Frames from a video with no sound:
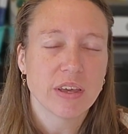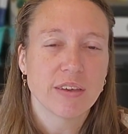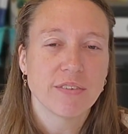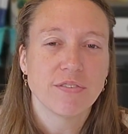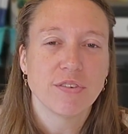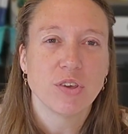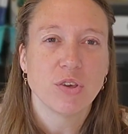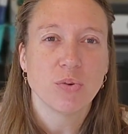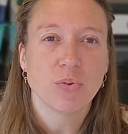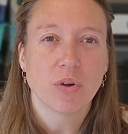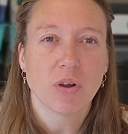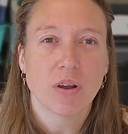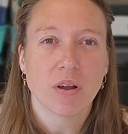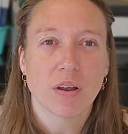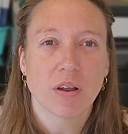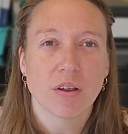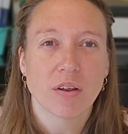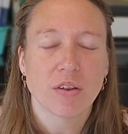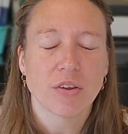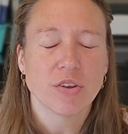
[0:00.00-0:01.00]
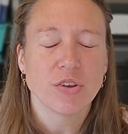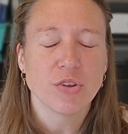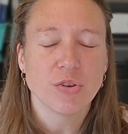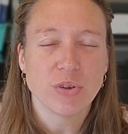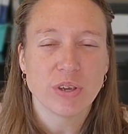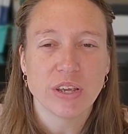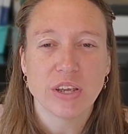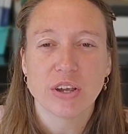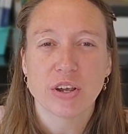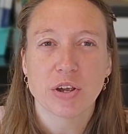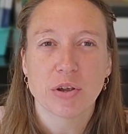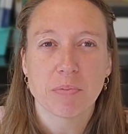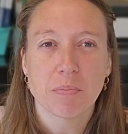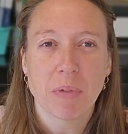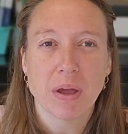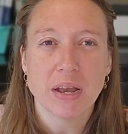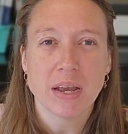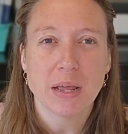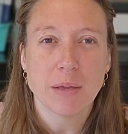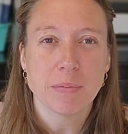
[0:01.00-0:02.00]
If you are new here,
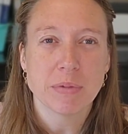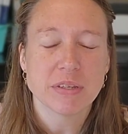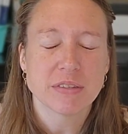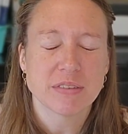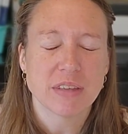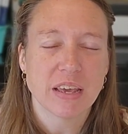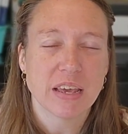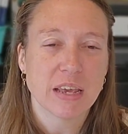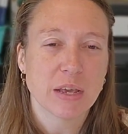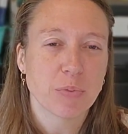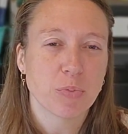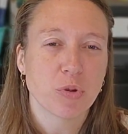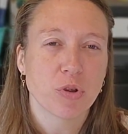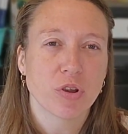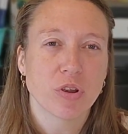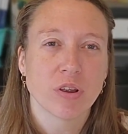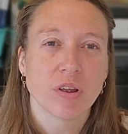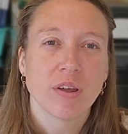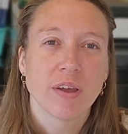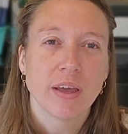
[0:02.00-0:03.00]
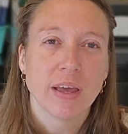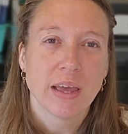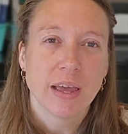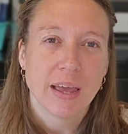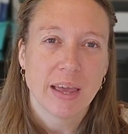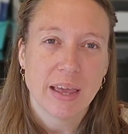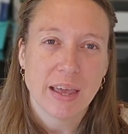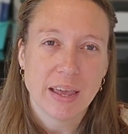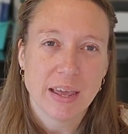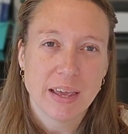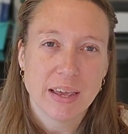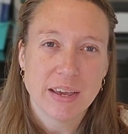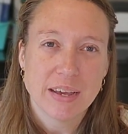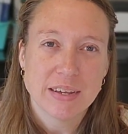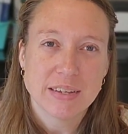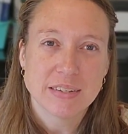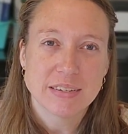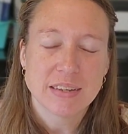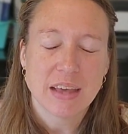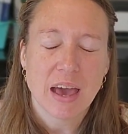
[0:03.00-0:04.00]
my name is Amber
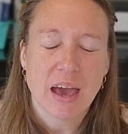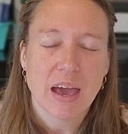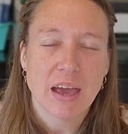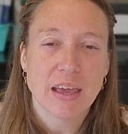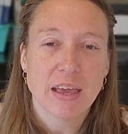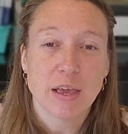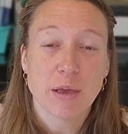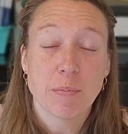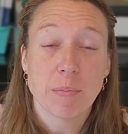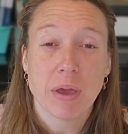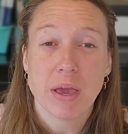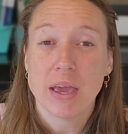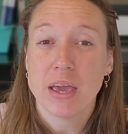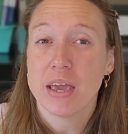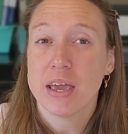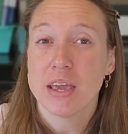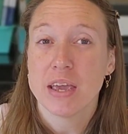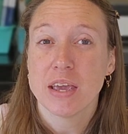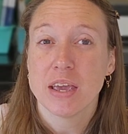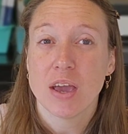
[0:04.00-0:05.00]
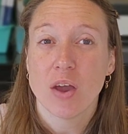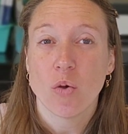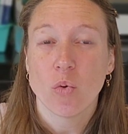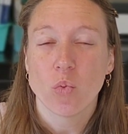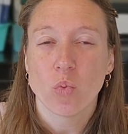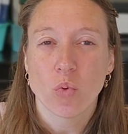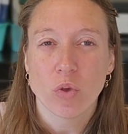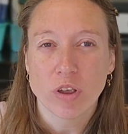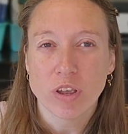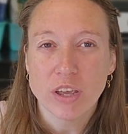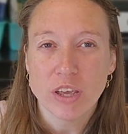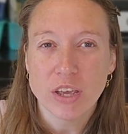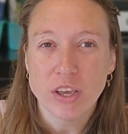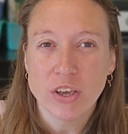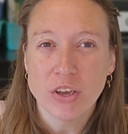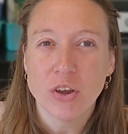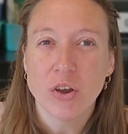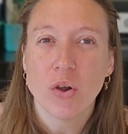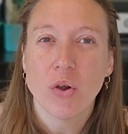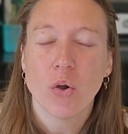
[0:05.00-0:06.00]
and I am a
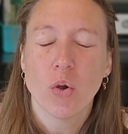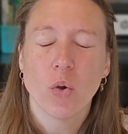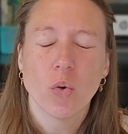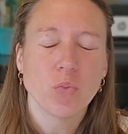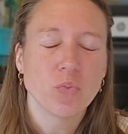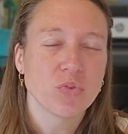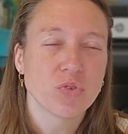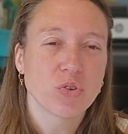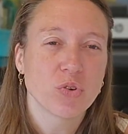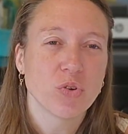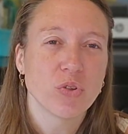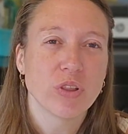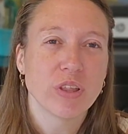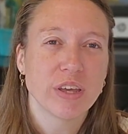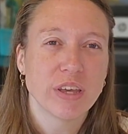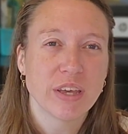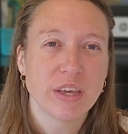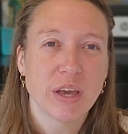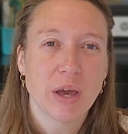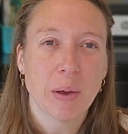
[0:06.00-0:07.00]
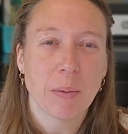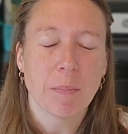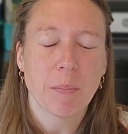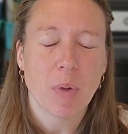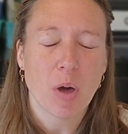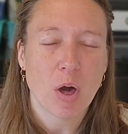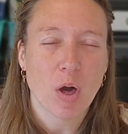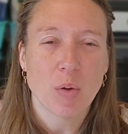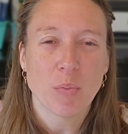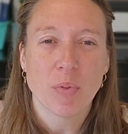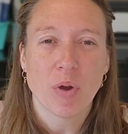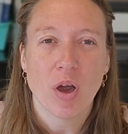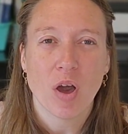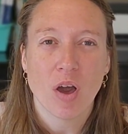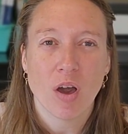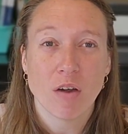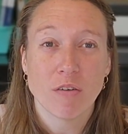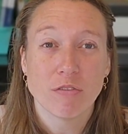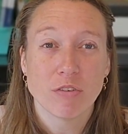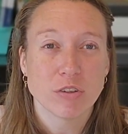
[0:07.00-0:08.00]
working homeschooling mom
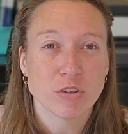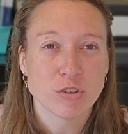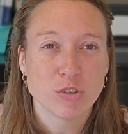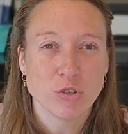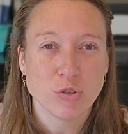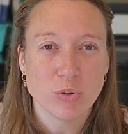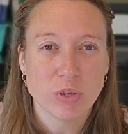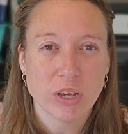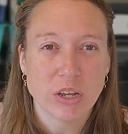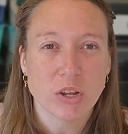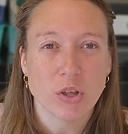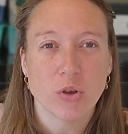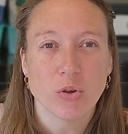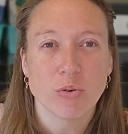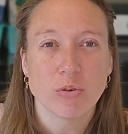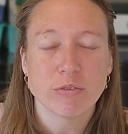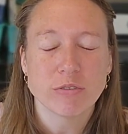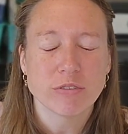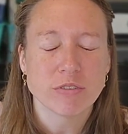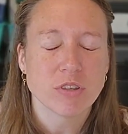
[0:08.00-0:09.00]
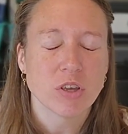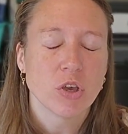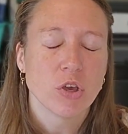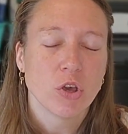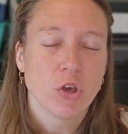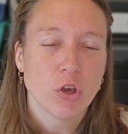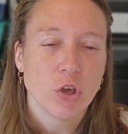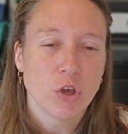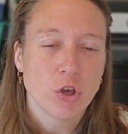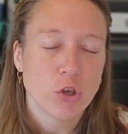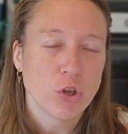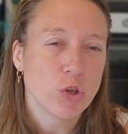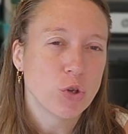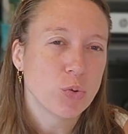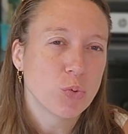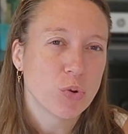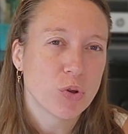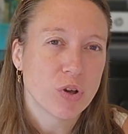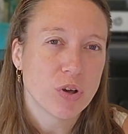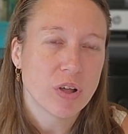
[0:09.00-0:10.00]
of two kiddos
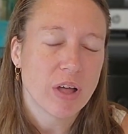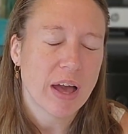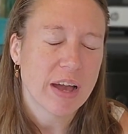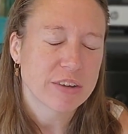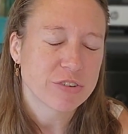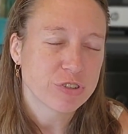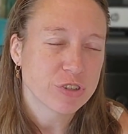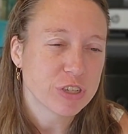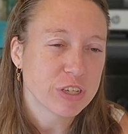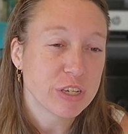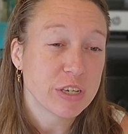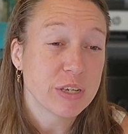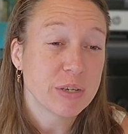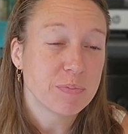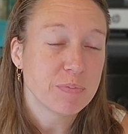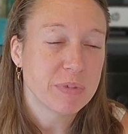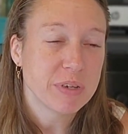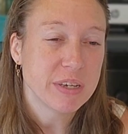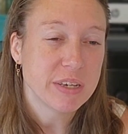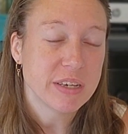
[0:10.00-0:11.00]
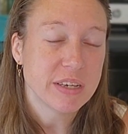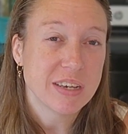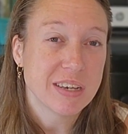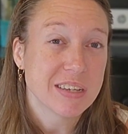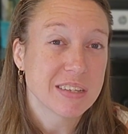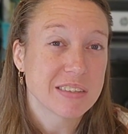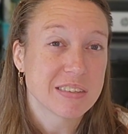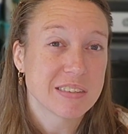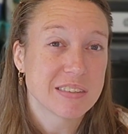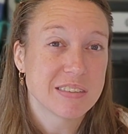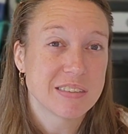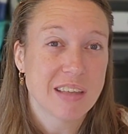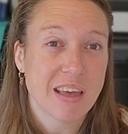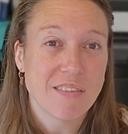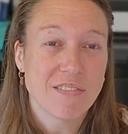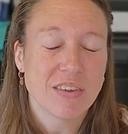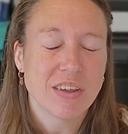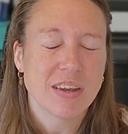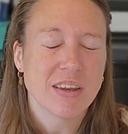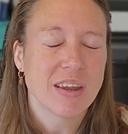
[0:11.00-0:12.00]
who will actually be
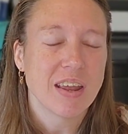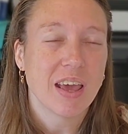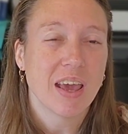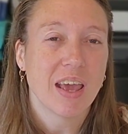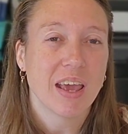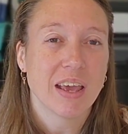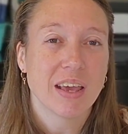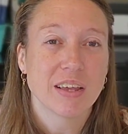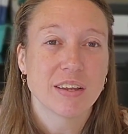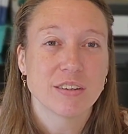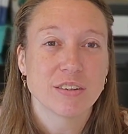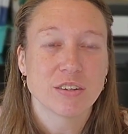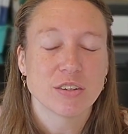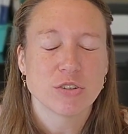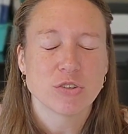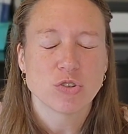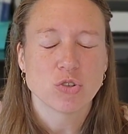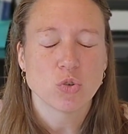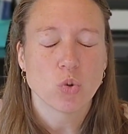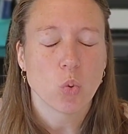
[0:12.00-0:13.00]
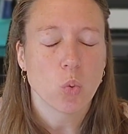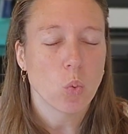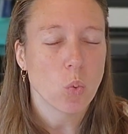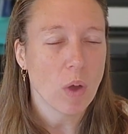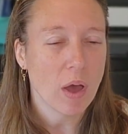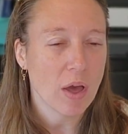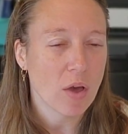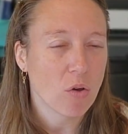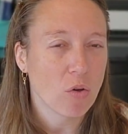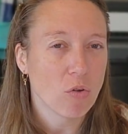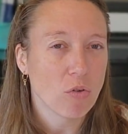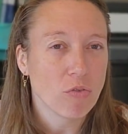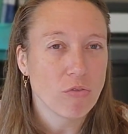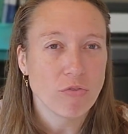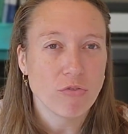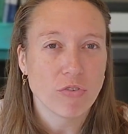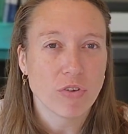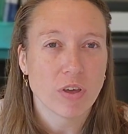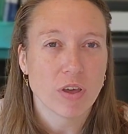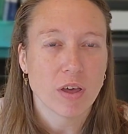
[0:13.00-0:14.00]
7 and
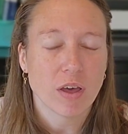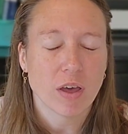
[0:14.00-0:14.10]
12